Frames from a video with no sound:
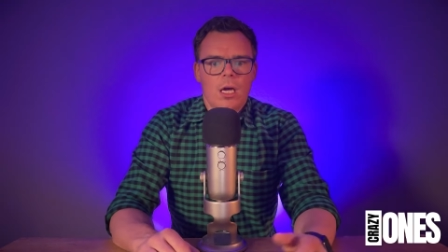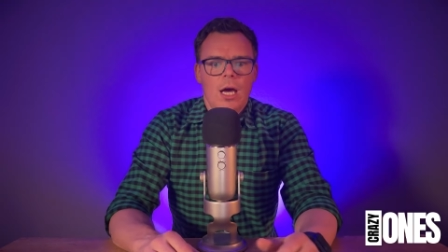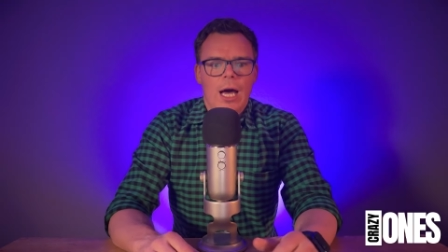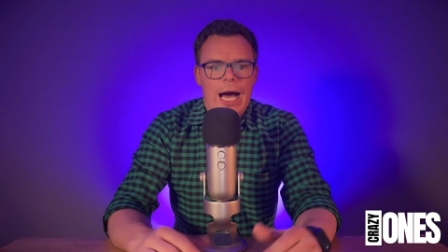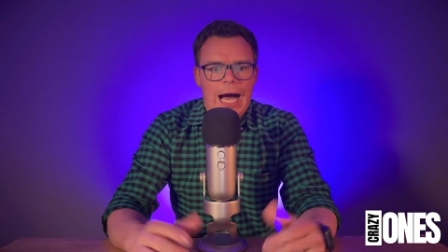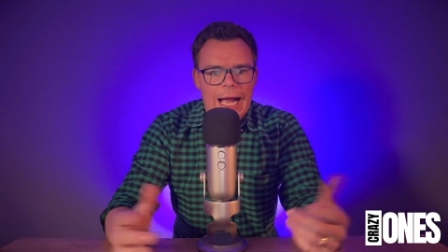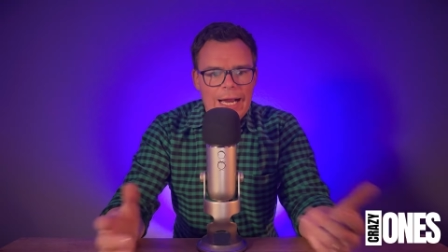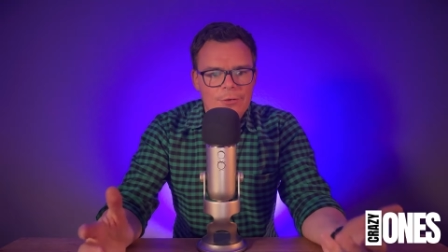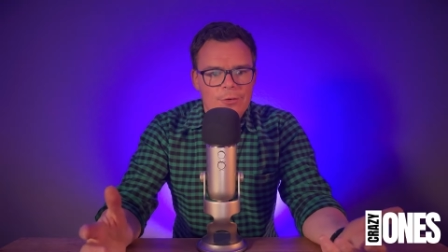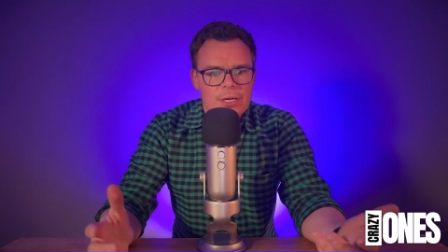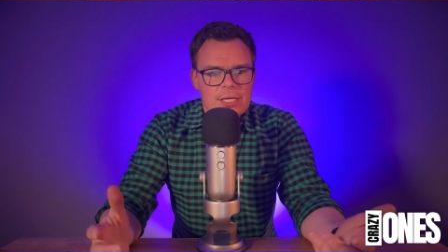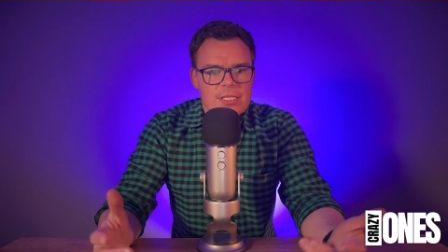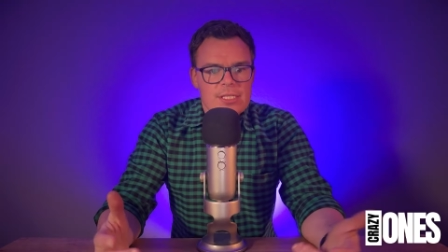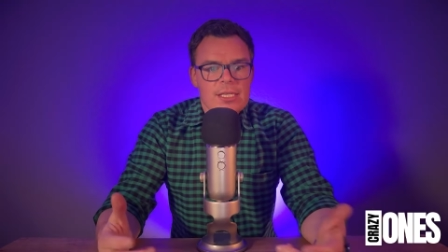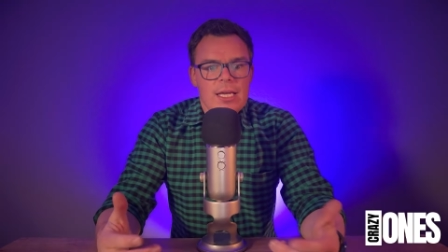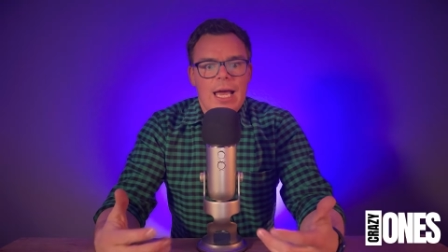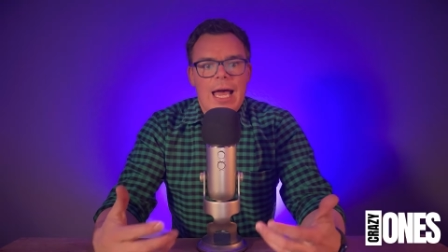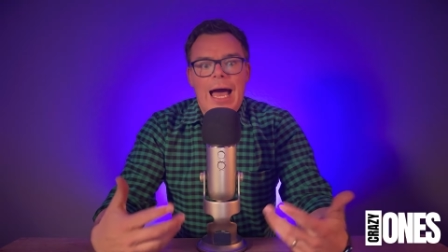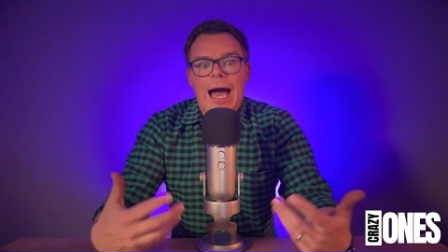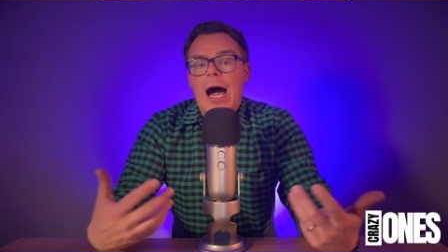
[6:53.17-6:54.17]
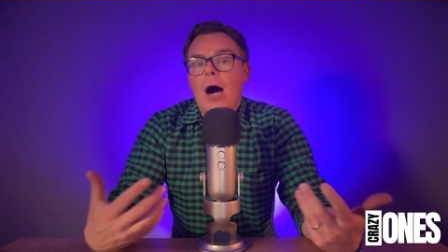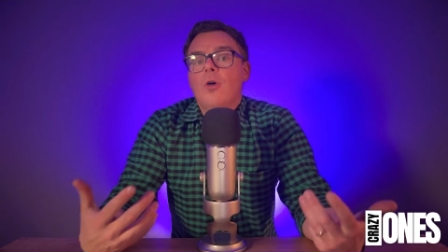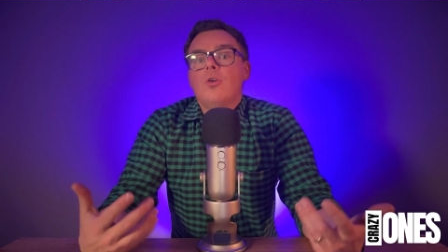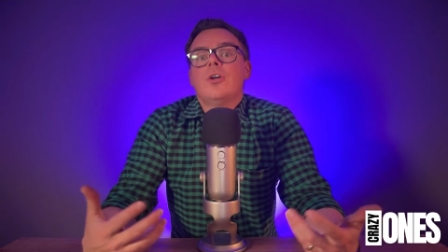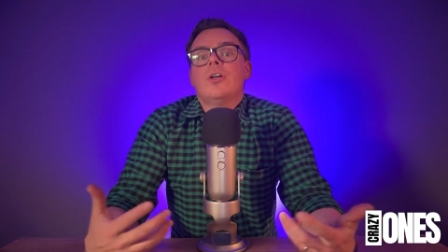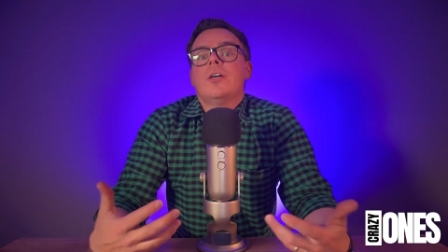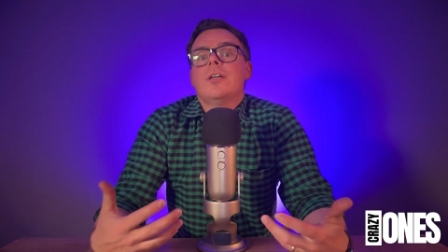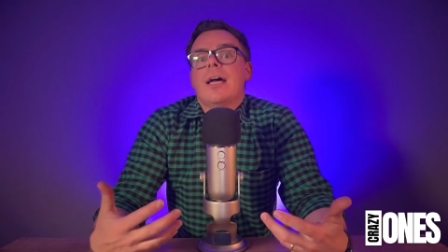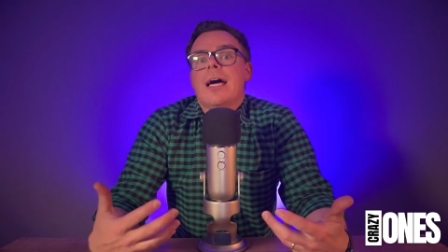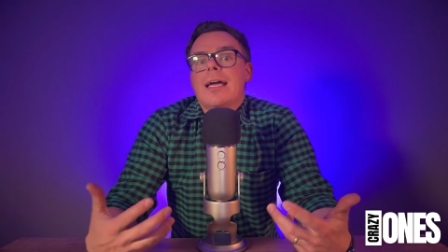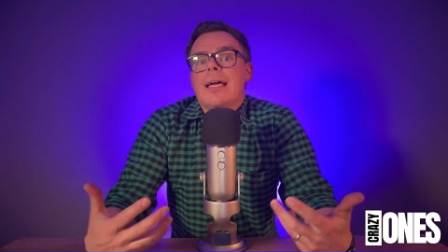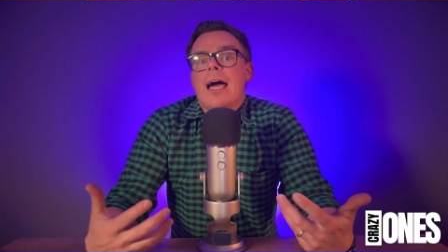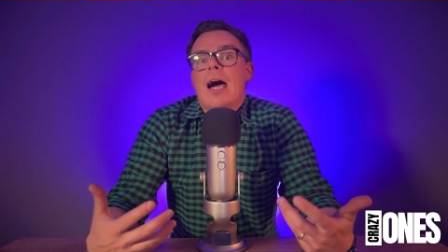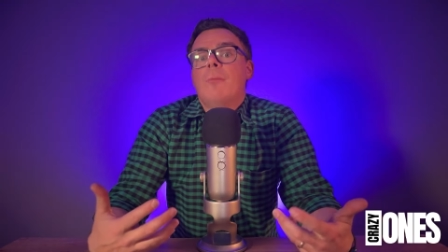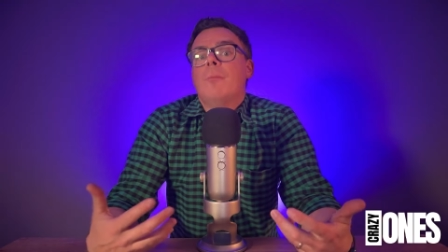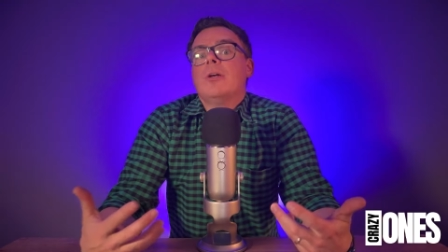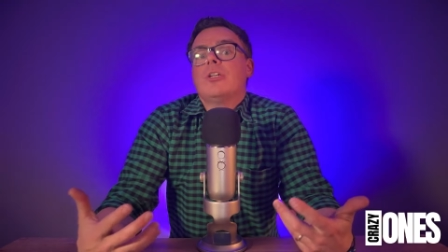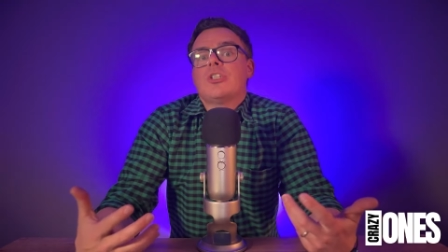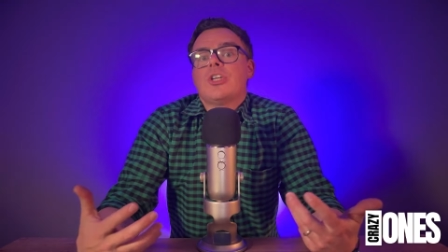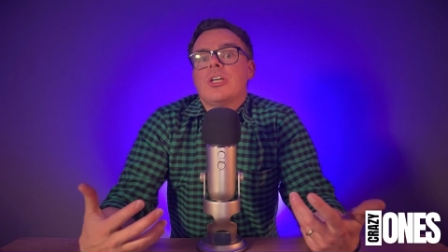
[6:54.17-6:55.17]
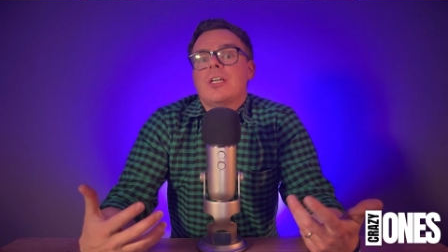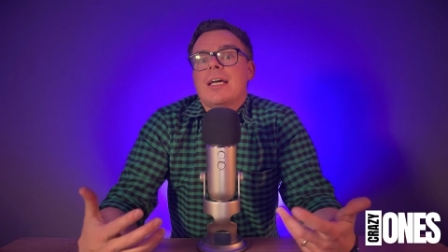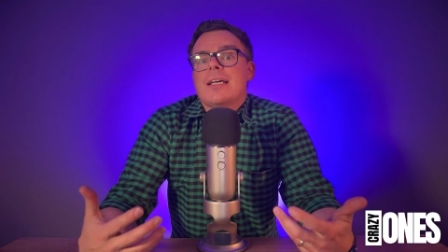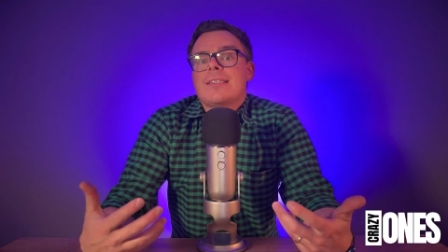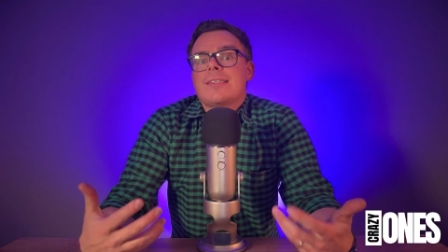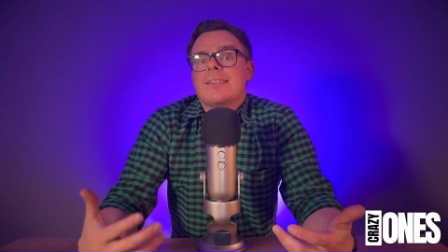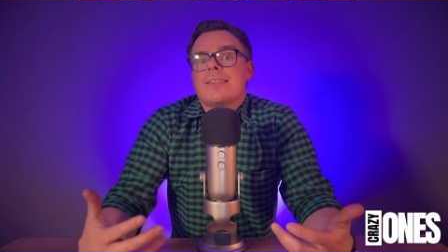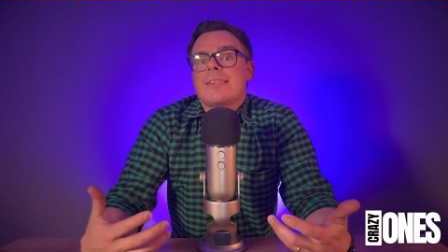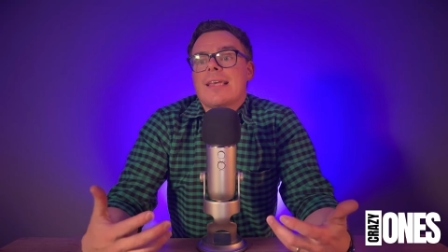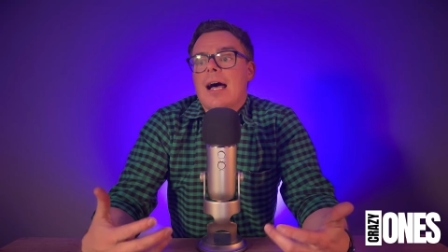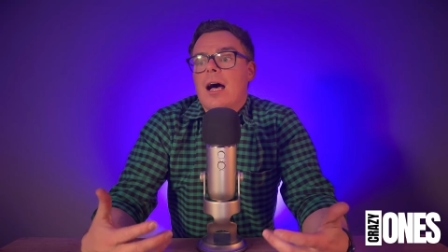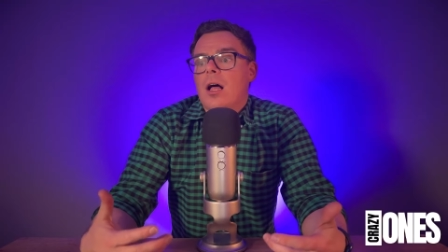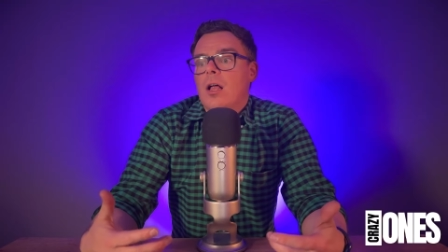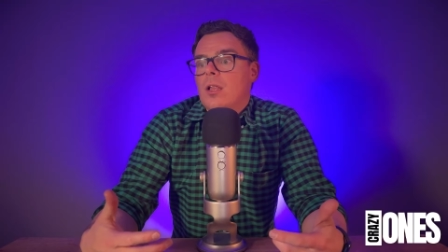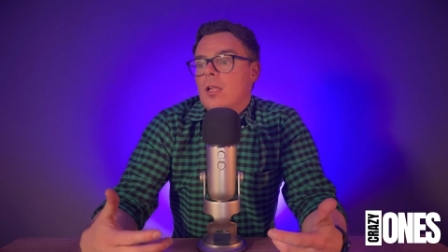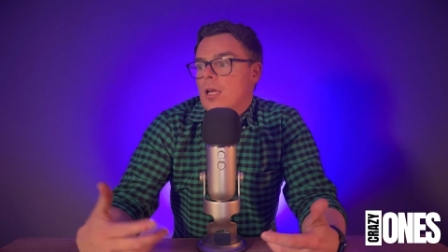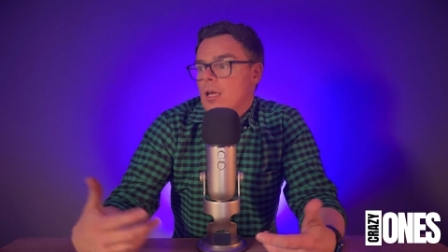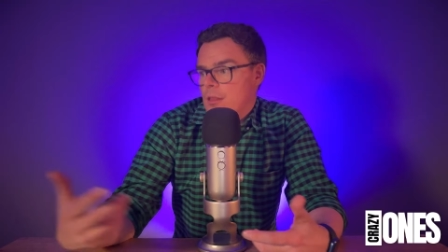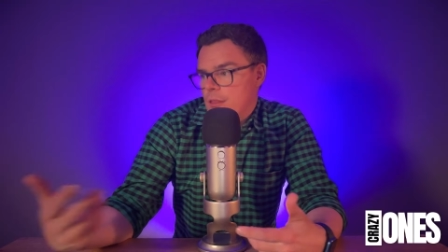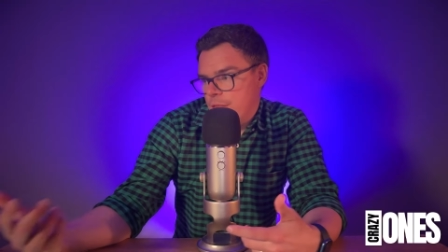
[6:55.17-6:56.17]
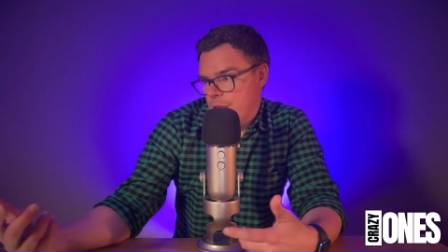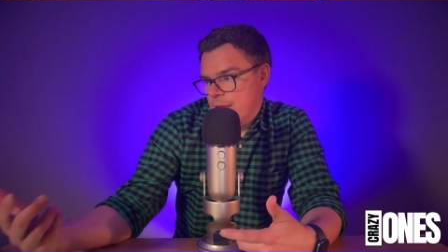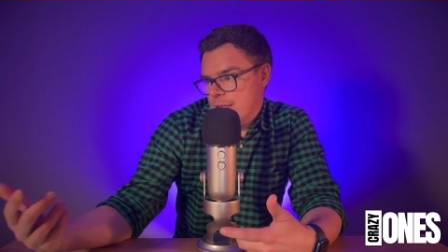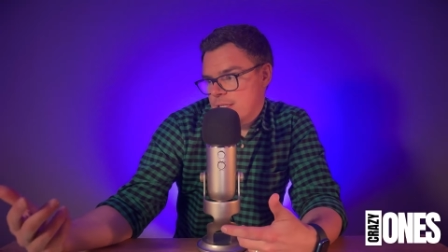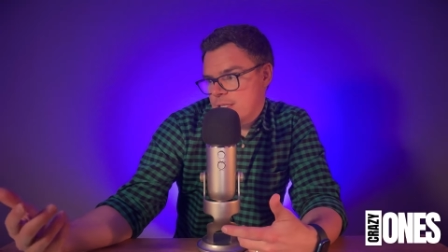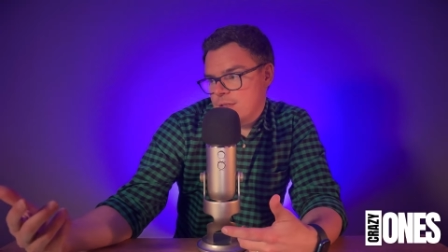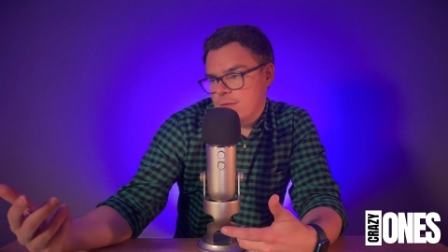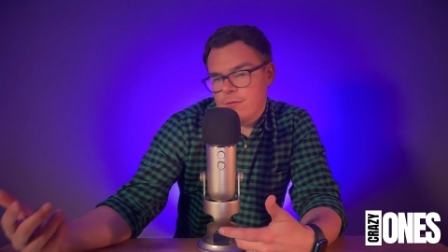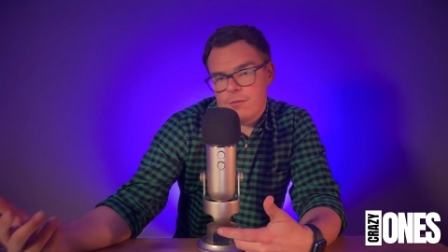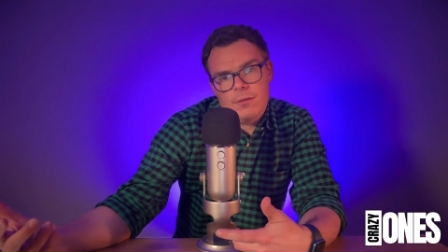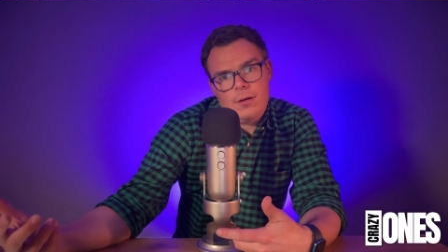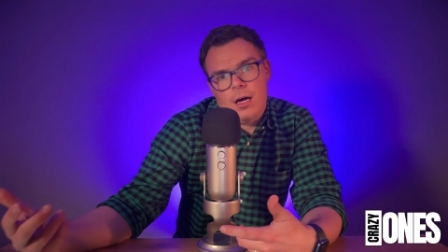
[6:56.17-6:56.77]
Iris, how could I how much could I sell this